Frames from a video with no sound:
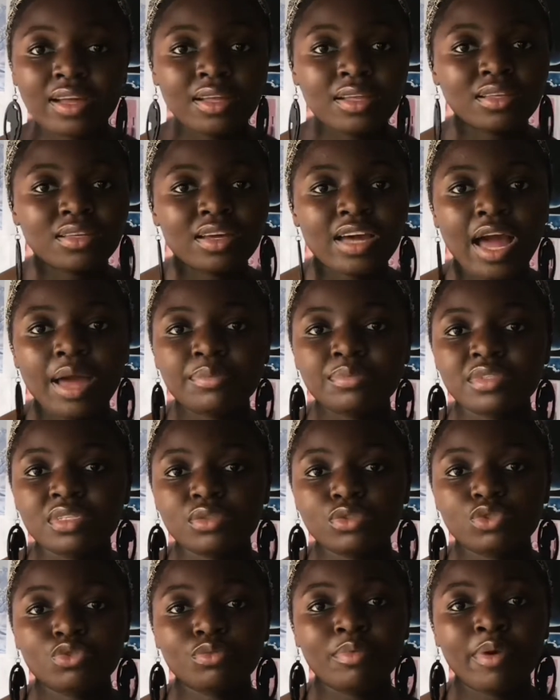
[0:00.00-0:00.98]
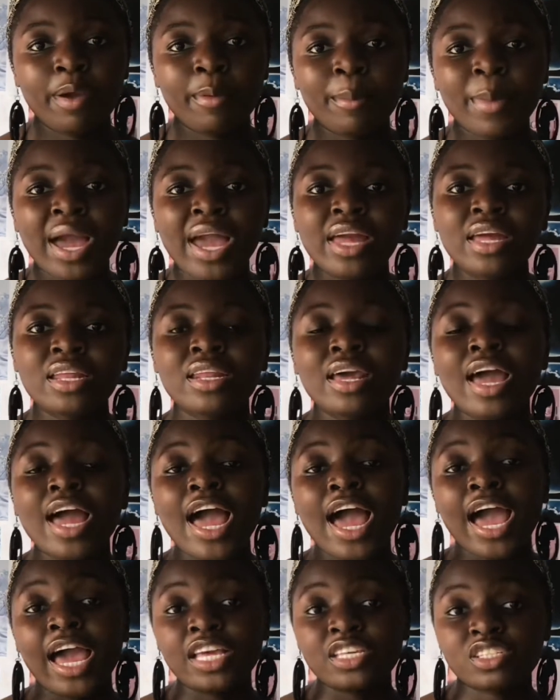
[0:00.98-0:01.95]
comes into my mind,
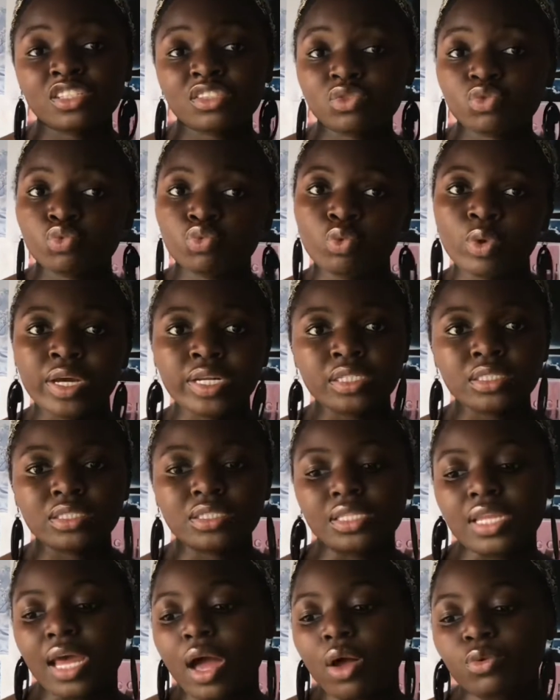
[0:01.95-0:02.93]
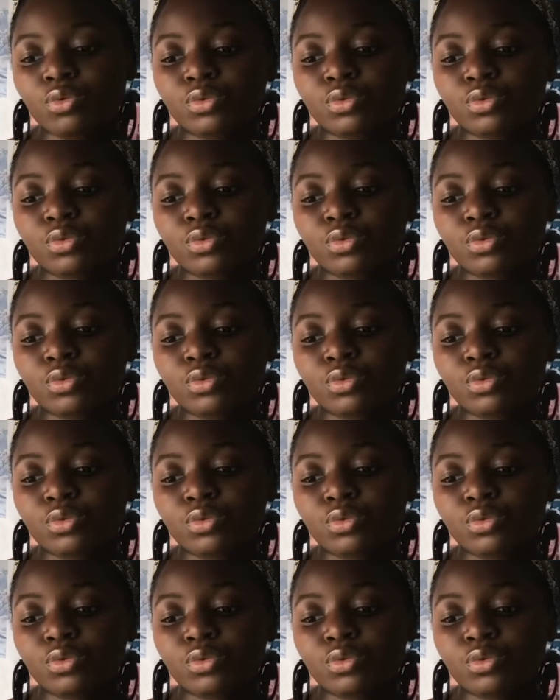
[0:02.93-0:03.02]
I just write it down.